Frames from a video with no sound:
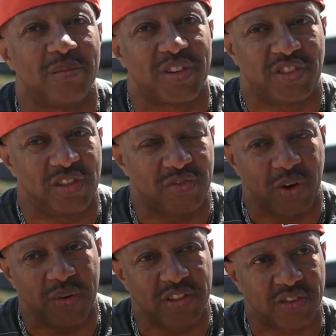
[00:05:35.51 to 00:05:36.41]
but she's
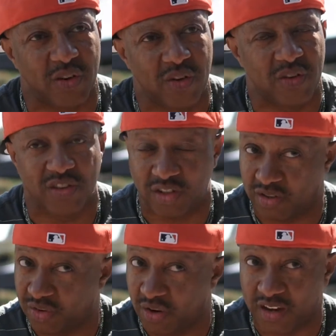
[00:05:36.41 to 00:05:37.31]
very stern,
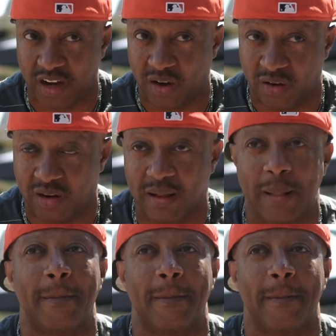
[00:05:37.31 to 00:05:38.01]
she's very caring,